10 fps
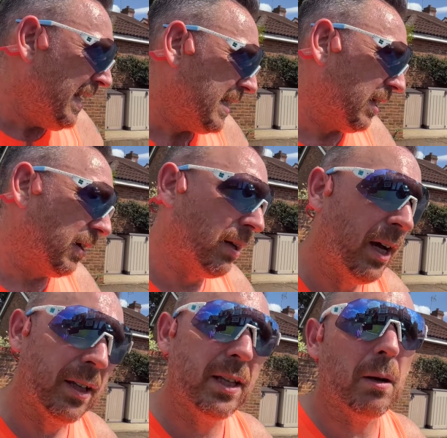So I
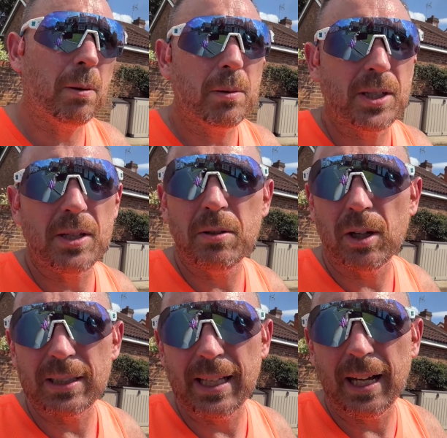think I'll probably see you
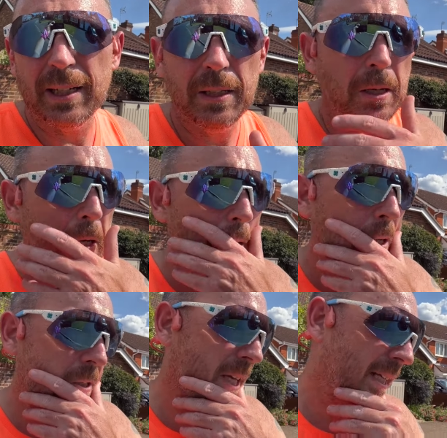guys now on
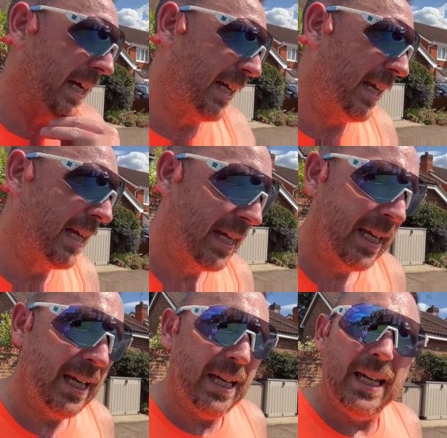Sunday
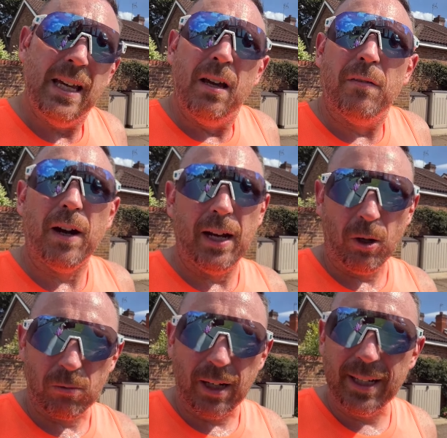for our
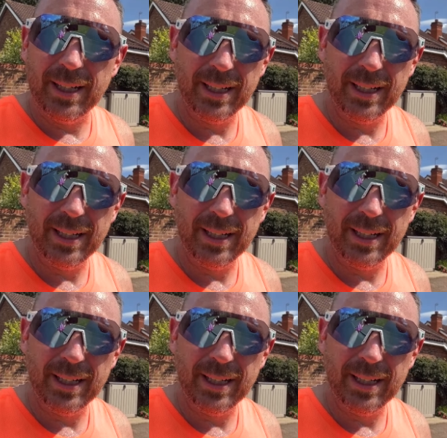long run.